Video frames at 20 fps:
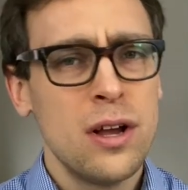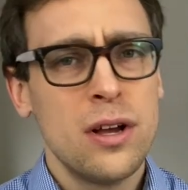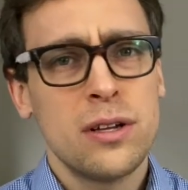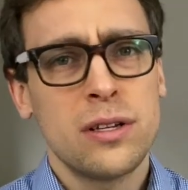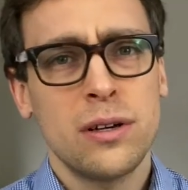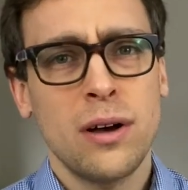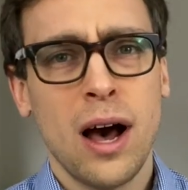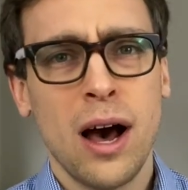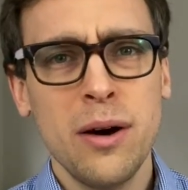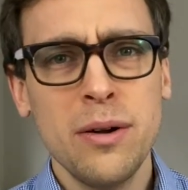
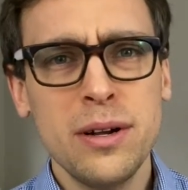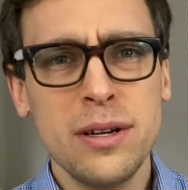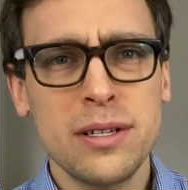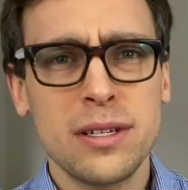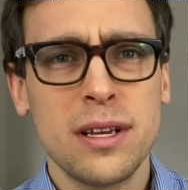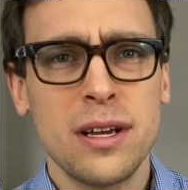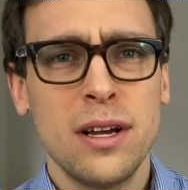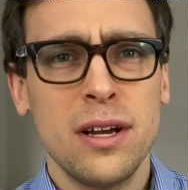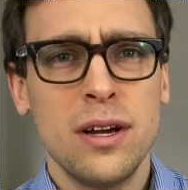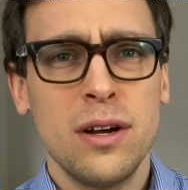So how
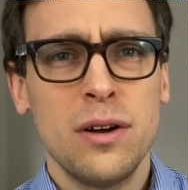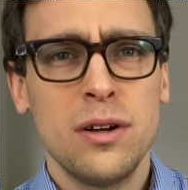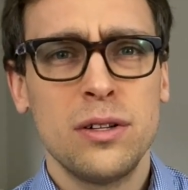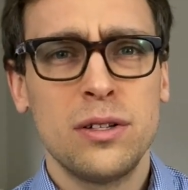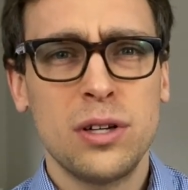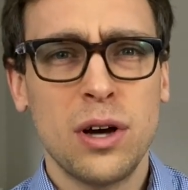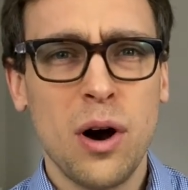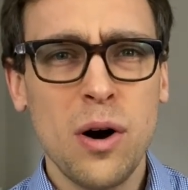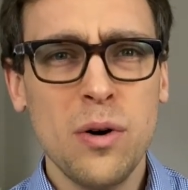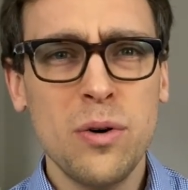does
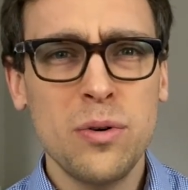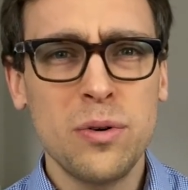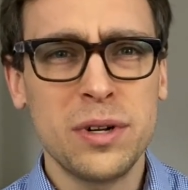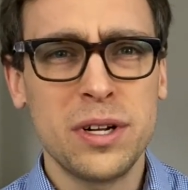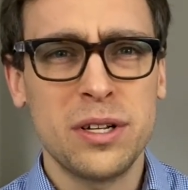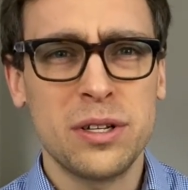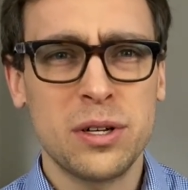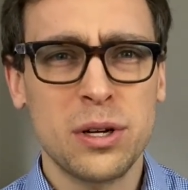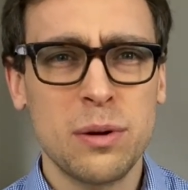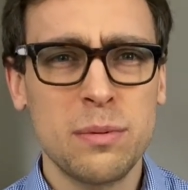tone
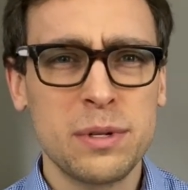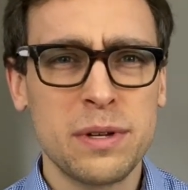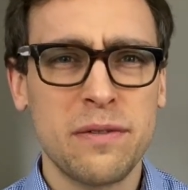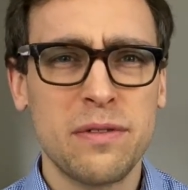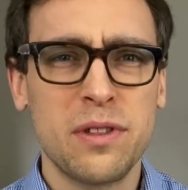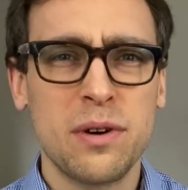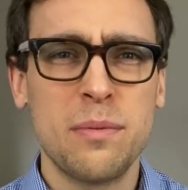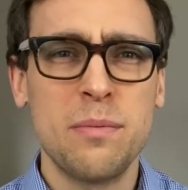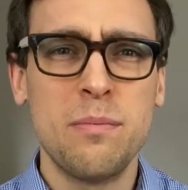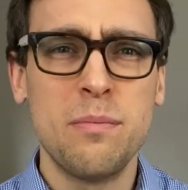in terms of
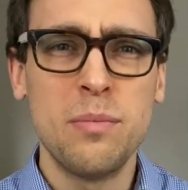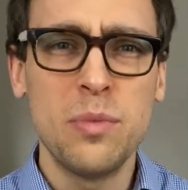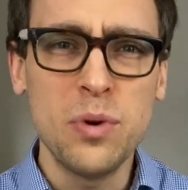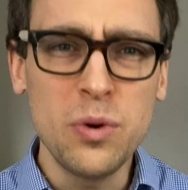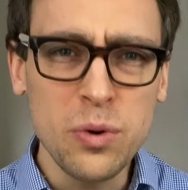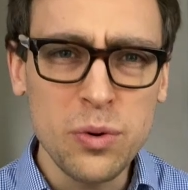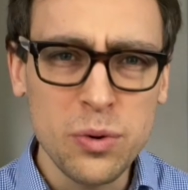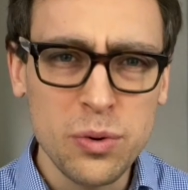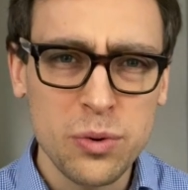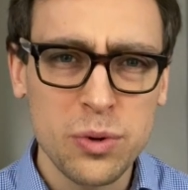the
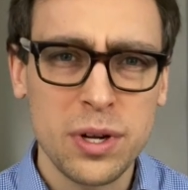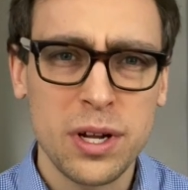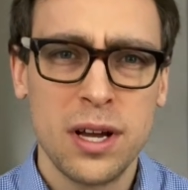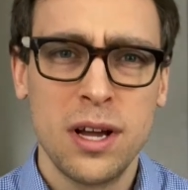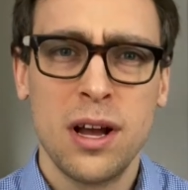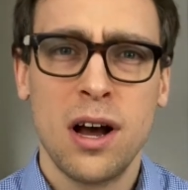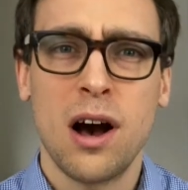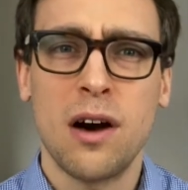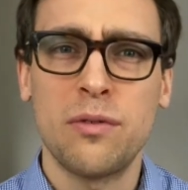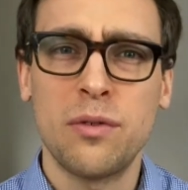mood
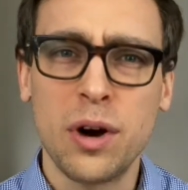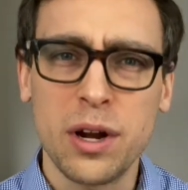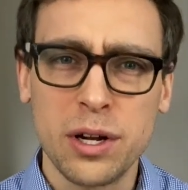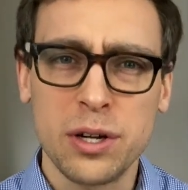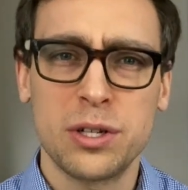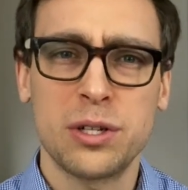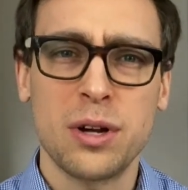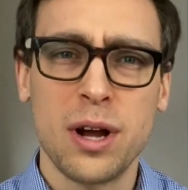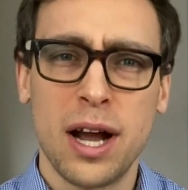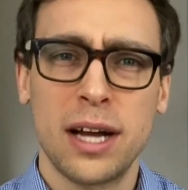of what you're
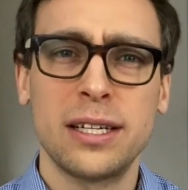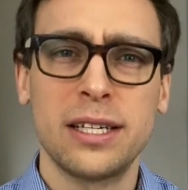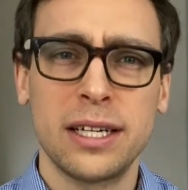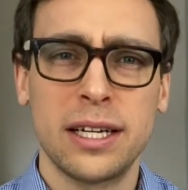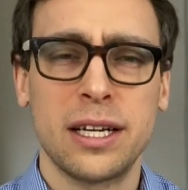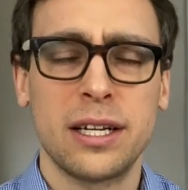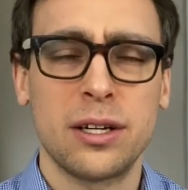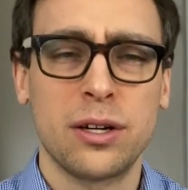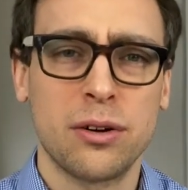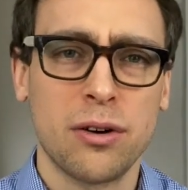trying to
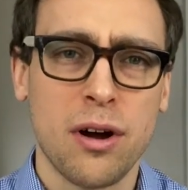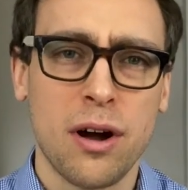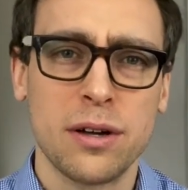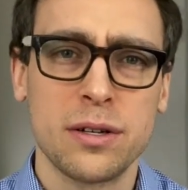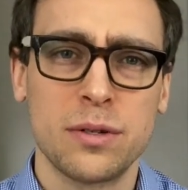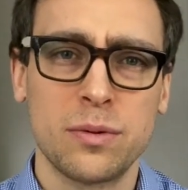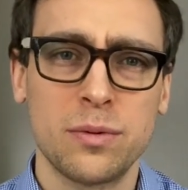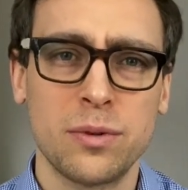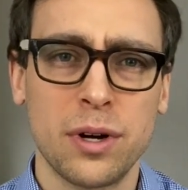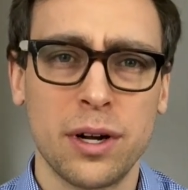get
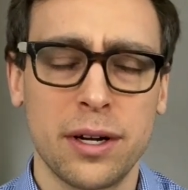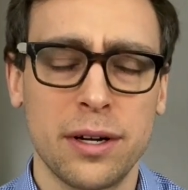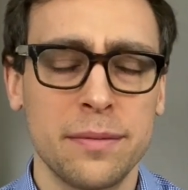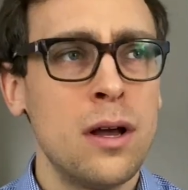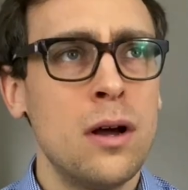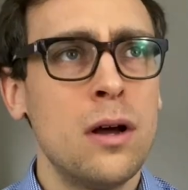across work?